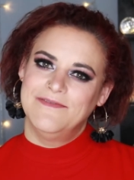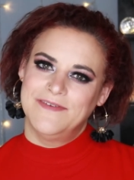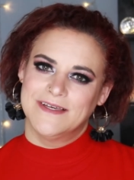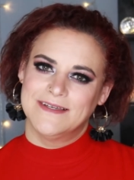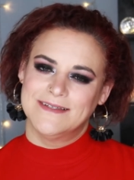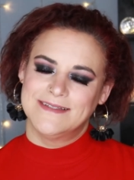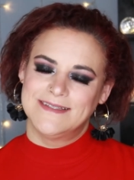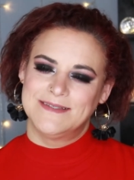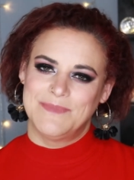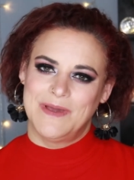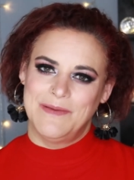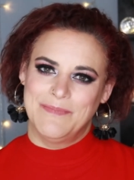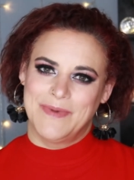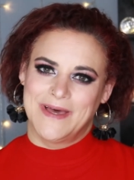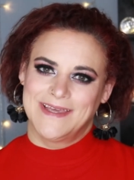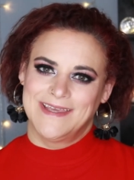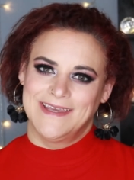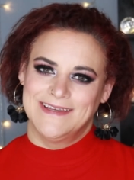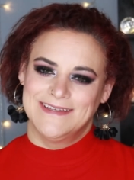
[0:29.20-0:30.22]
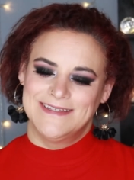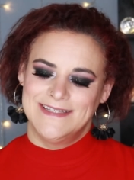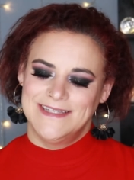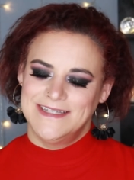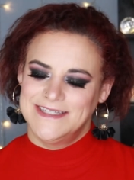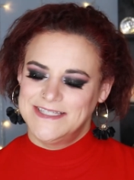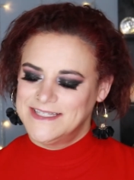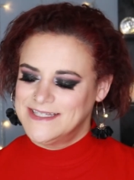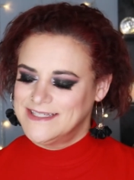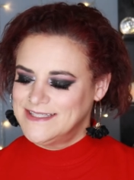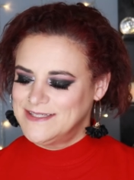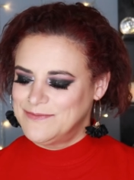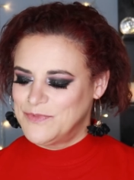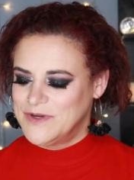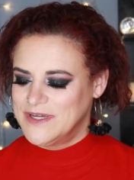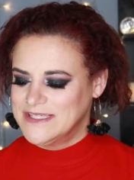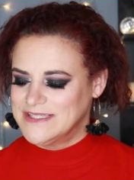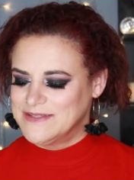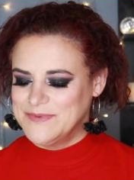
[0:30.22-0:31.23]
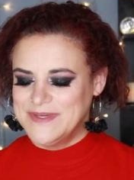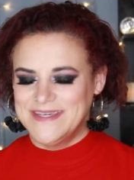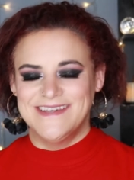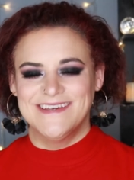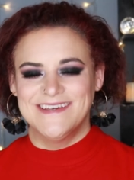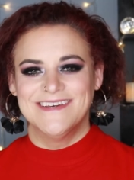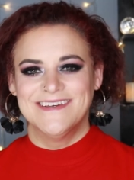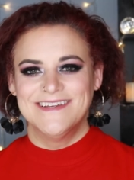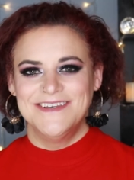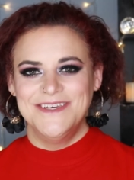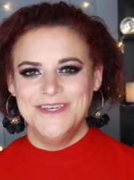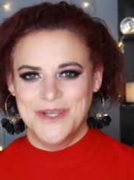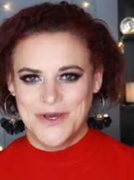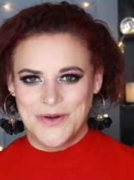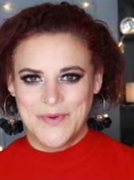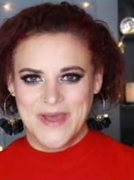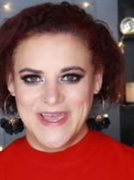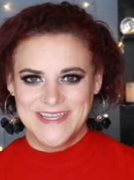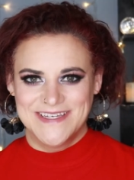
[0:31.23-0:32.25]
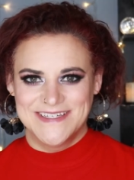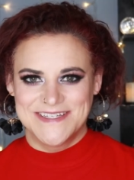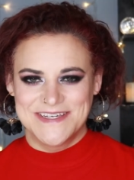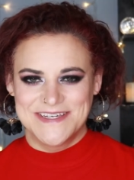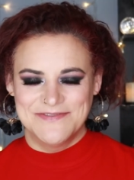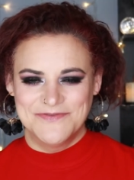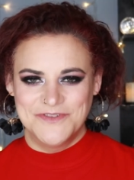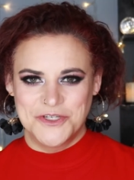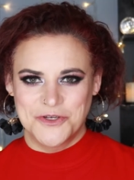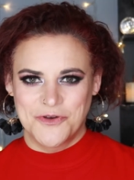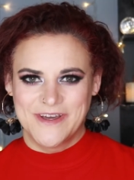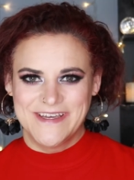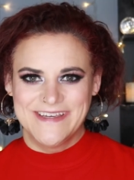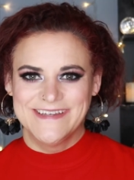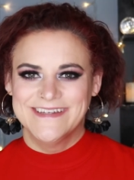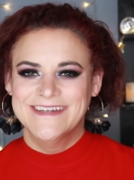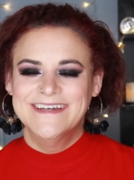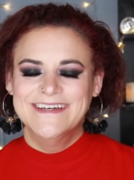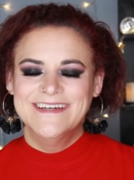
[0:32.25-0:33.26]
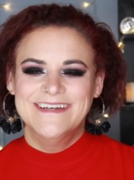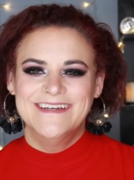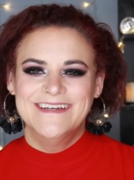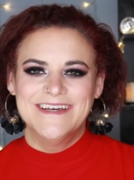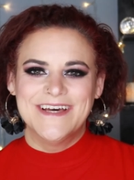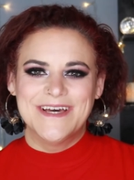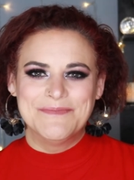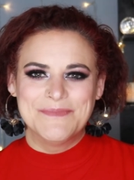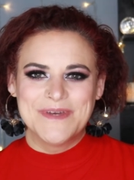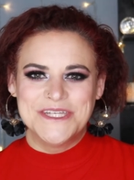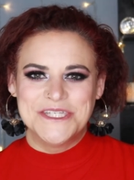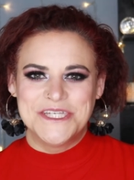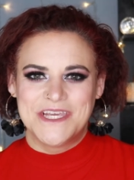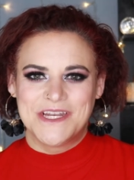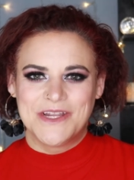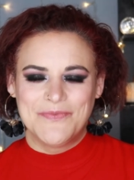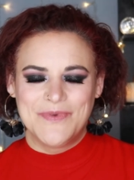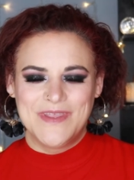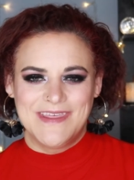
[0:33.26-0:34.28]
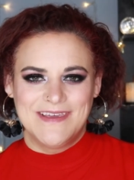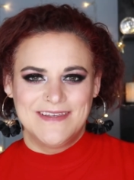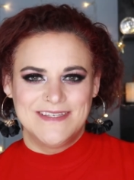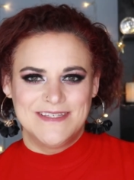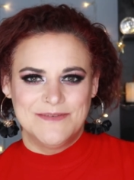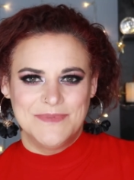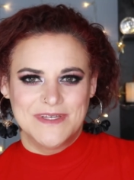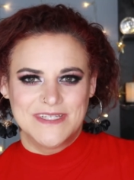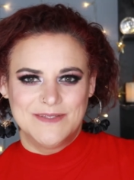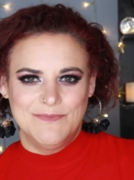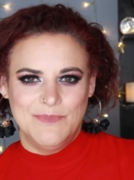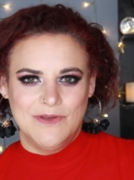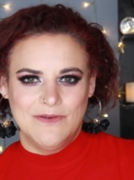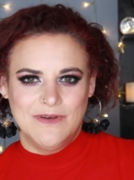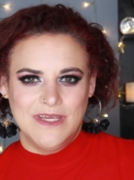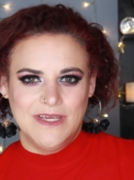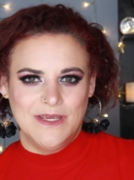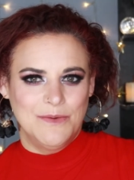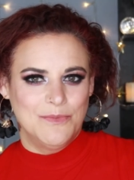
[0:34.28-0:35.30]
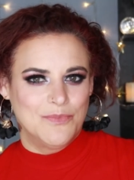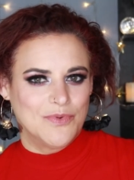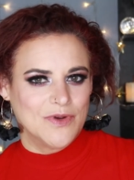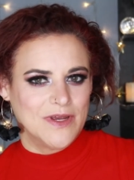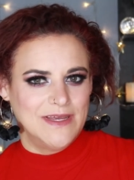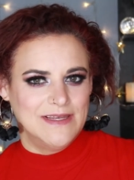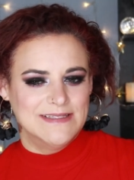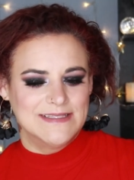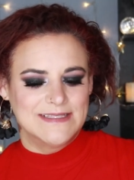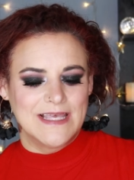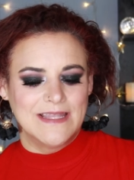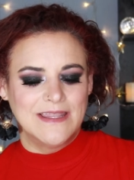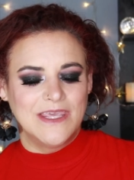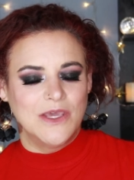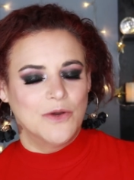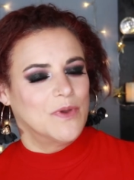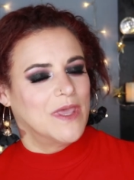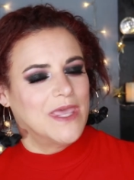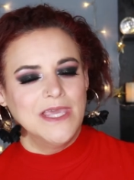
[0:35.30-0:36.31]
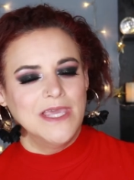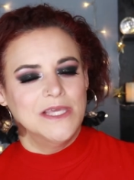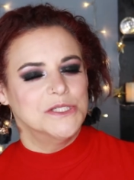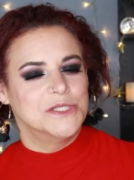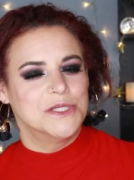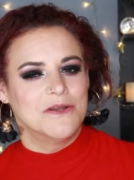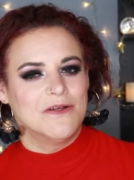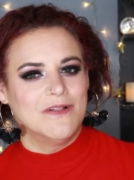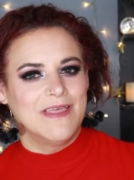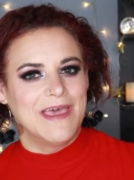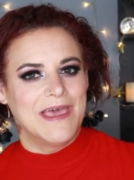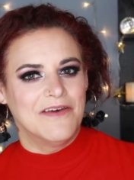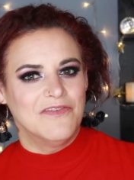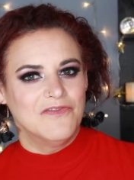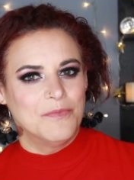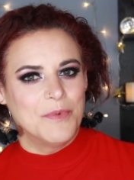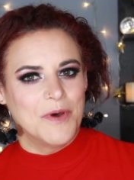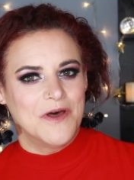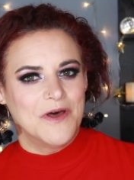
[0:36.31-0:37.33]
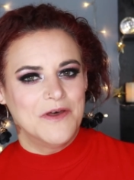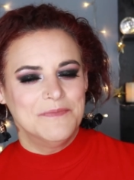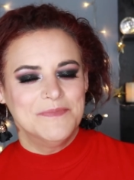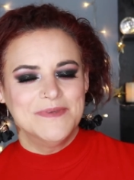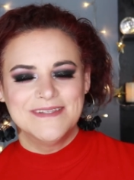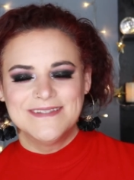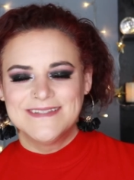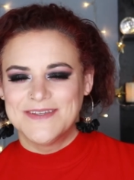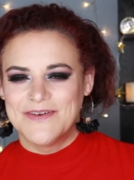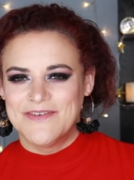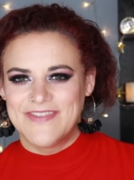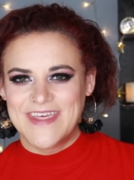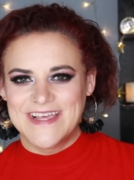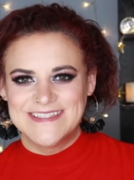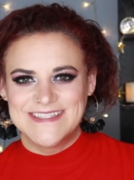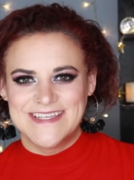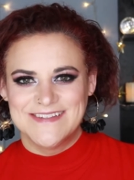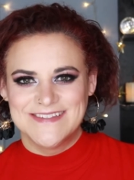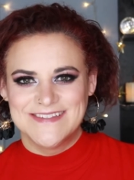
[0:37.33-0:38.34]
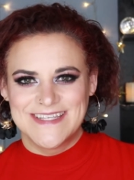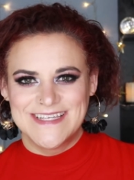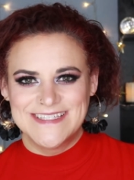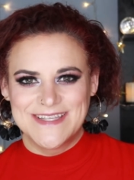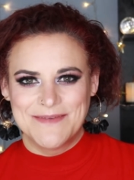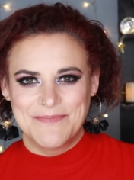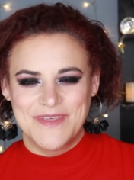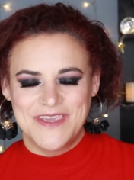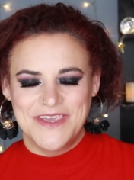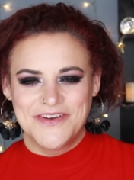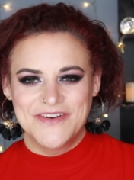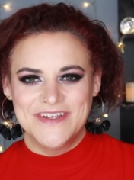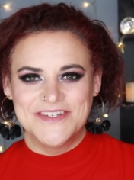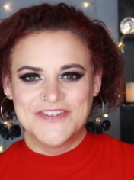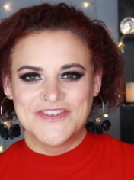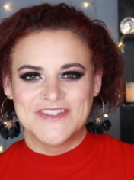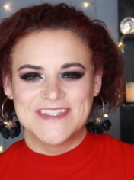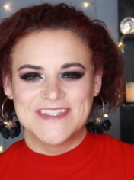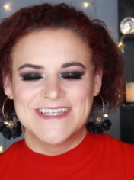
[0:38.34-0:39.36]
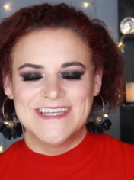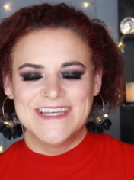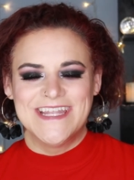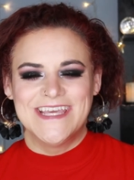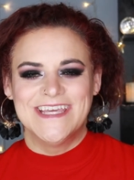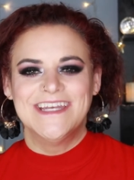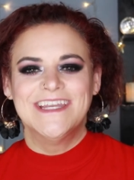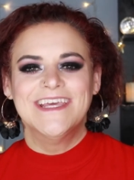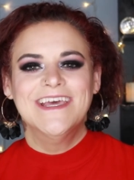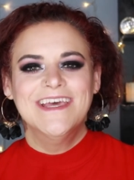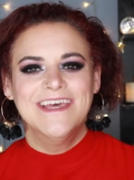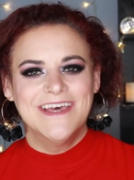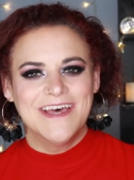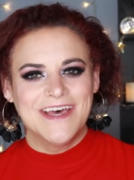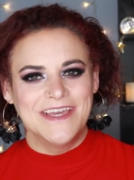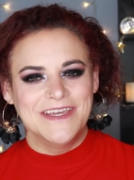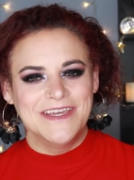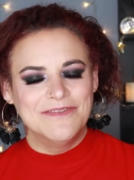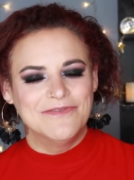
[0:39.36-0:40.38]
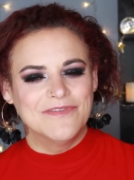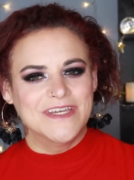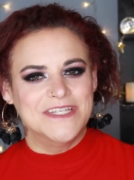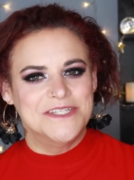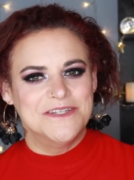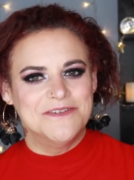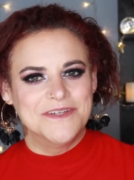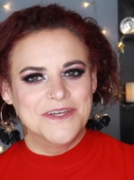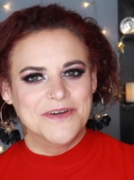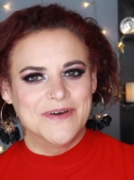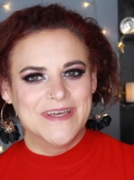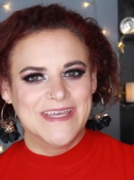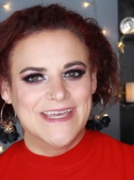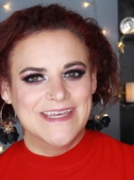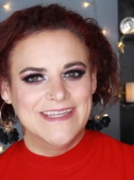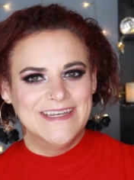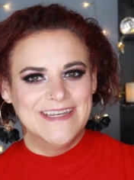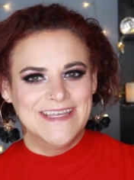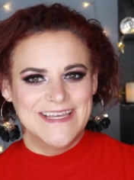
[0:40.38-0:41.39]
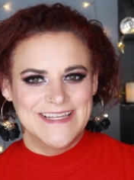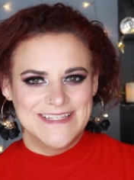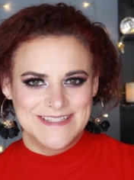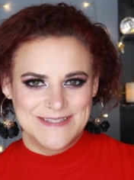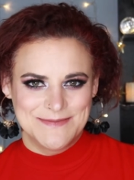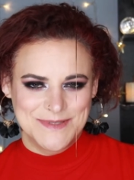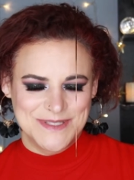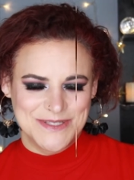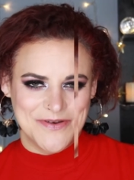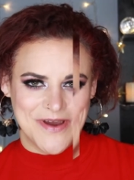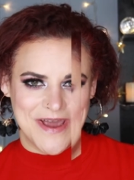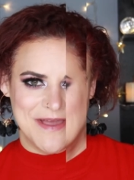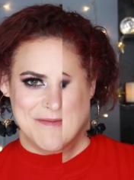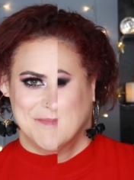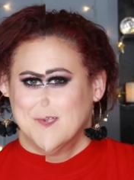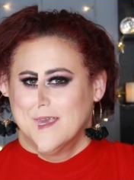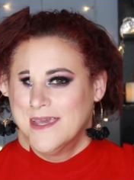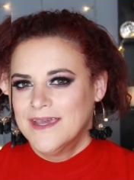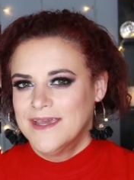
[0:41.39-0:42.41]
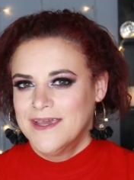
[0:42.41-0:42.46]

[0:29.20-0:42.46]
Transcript: fills my bucket. It just brings me no end of joy. On my channel, we like to mix beauty, brains, and the occasional F-bomb, so if that sounds like something you're interested in, I invite you to go ahead and subscribe.